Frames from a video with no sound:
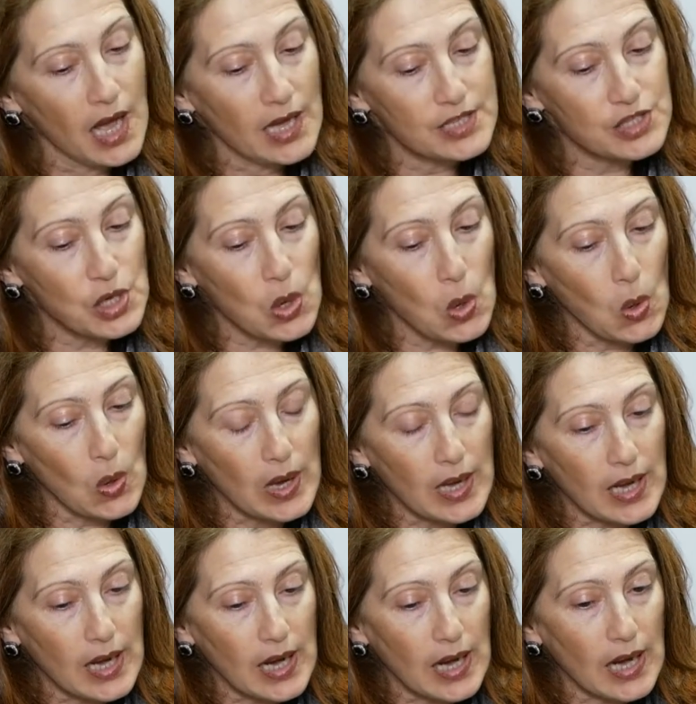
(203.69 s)
So
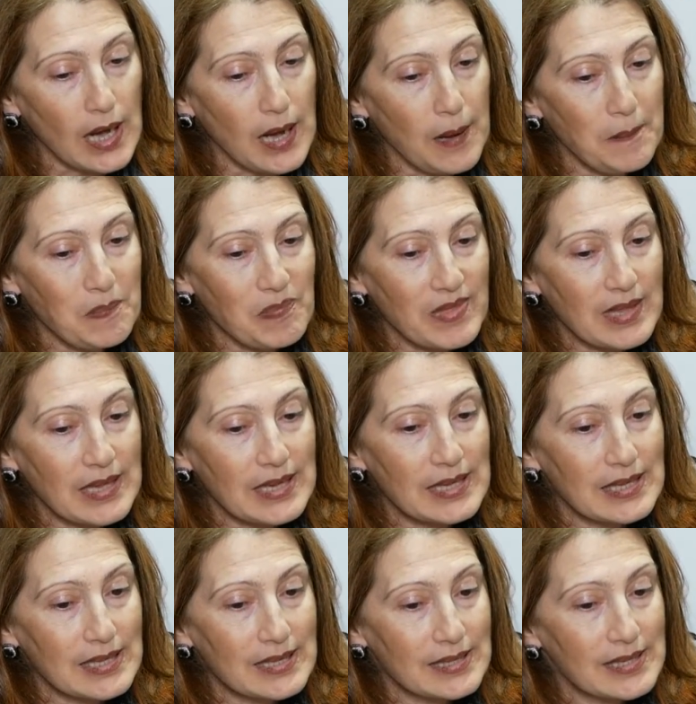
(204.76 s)

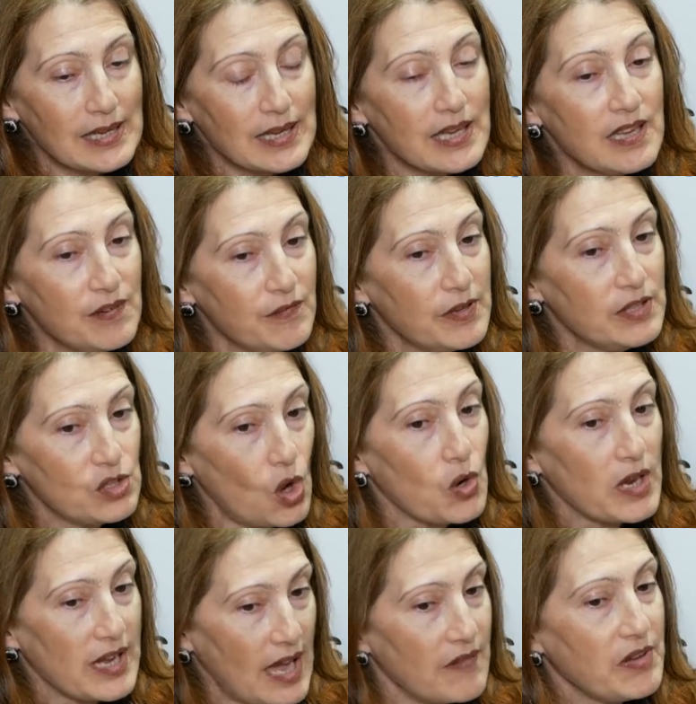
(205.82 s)
the inventory,
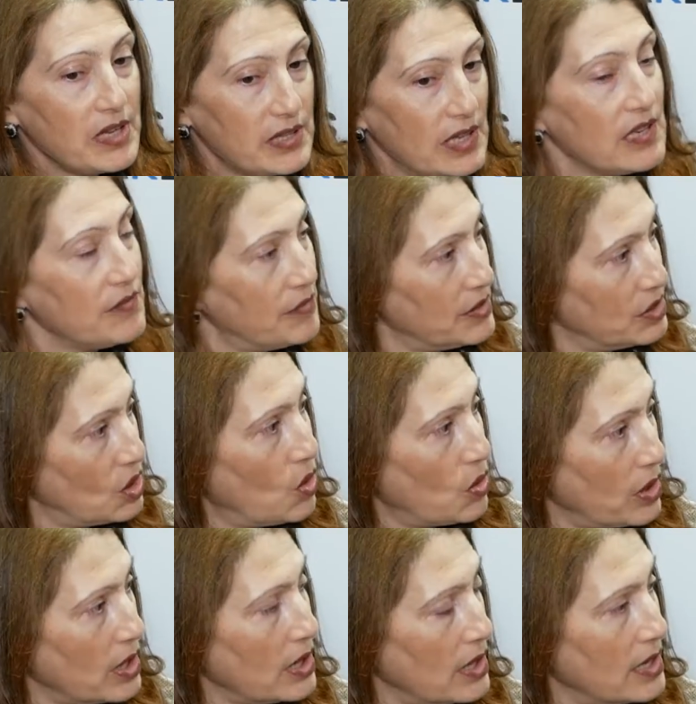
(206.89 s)
having the
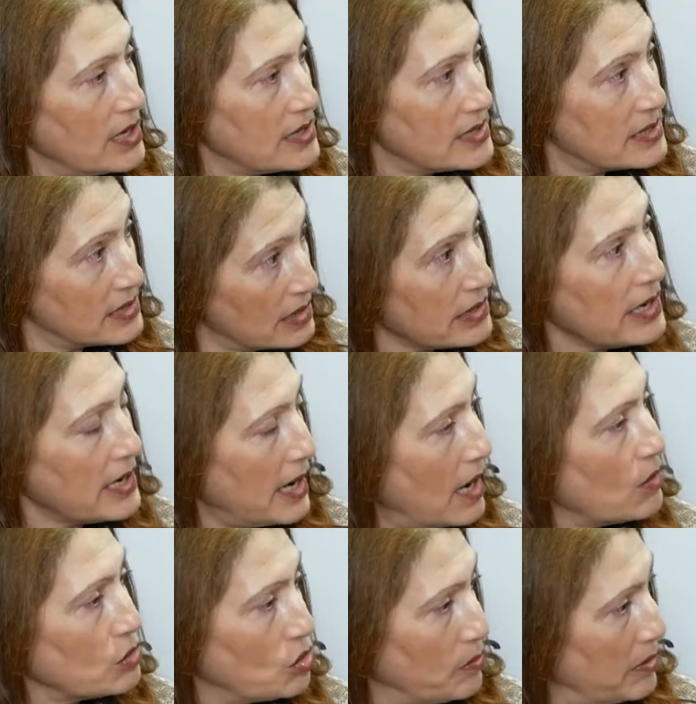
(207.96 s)
inventory, is turning
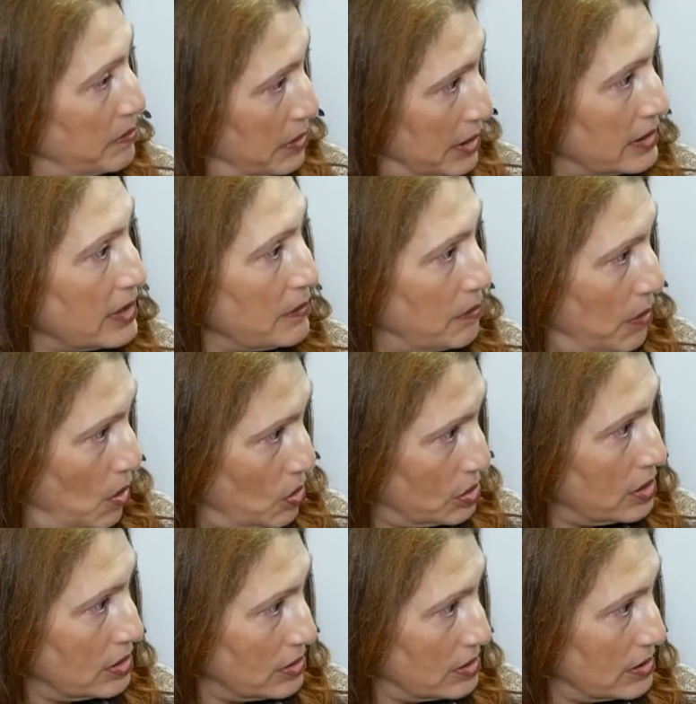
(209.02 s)
out to be pretty
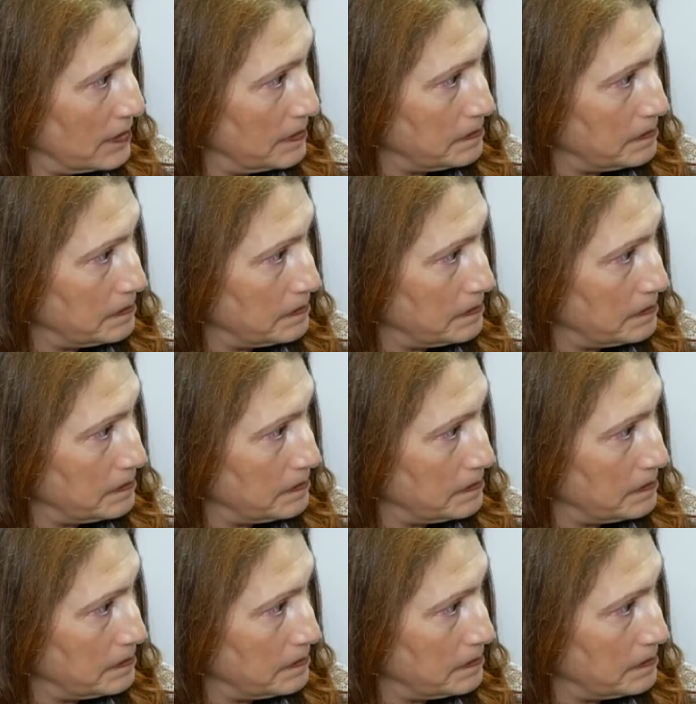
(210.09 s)
important.